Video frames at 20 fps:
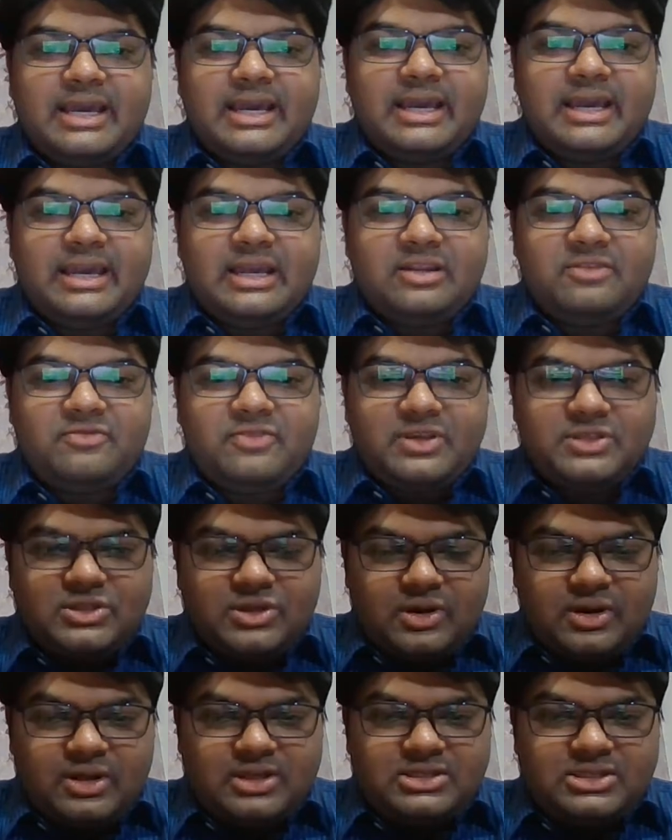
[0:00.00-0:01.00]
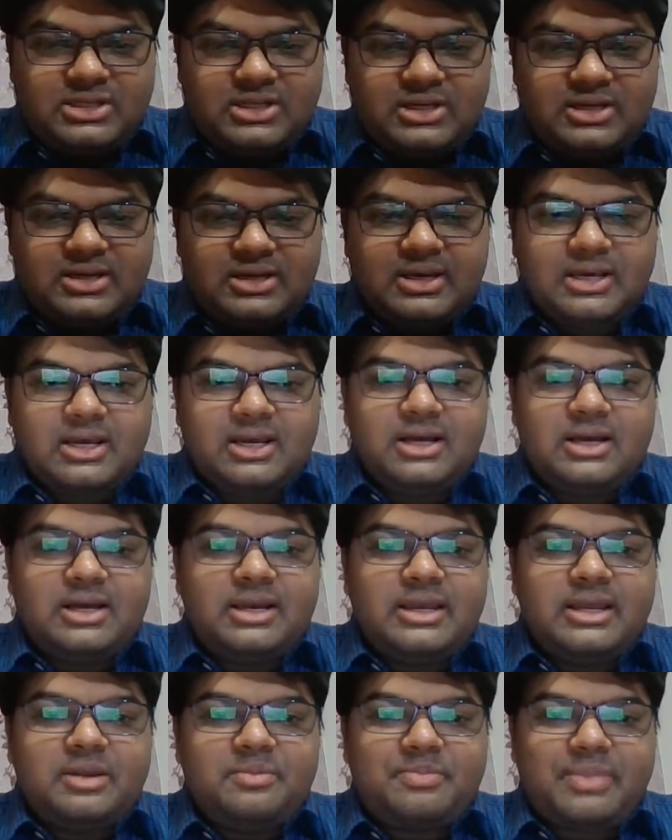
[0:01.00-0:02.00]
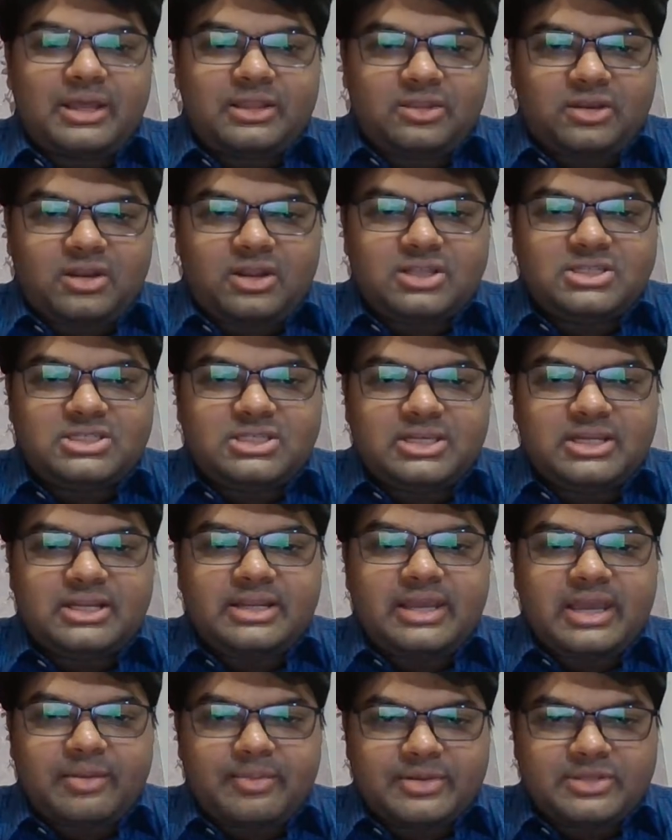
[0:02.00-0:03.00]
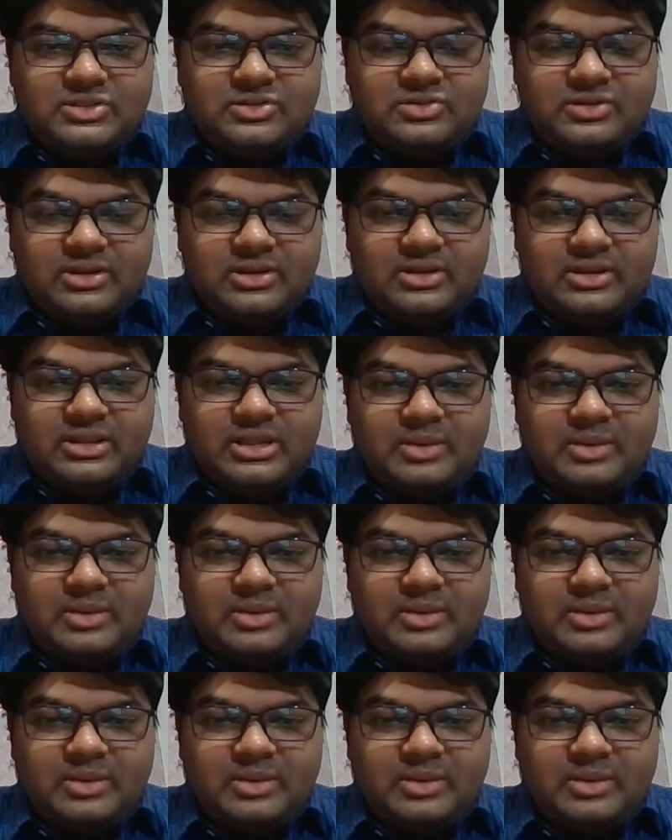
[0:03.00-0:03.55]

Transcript: in physiology, in pathology, in chemistry.